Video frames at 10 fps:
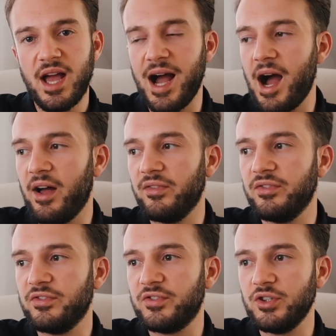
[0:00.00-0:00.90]

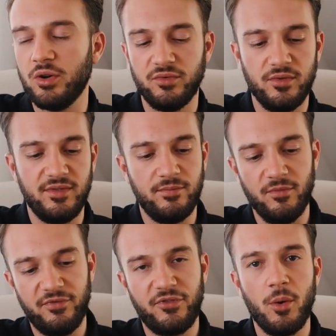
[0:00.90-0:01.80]
And, you
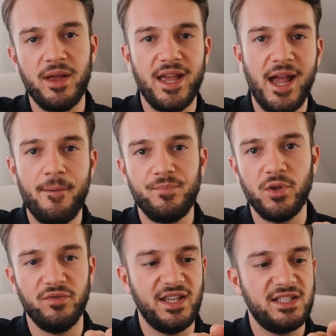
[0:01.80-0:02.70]
know, from here,
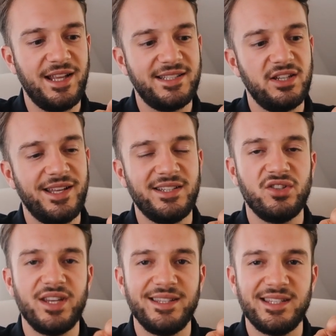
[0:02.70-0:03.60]
you know, this, let's
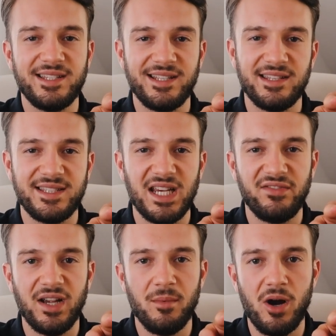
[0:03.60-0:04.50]
just say this is like the
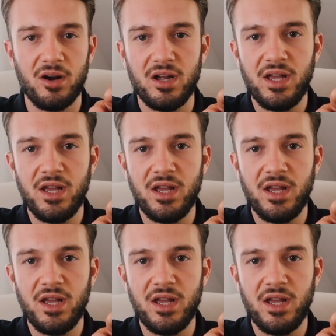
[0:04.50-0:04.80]
6-figure mark.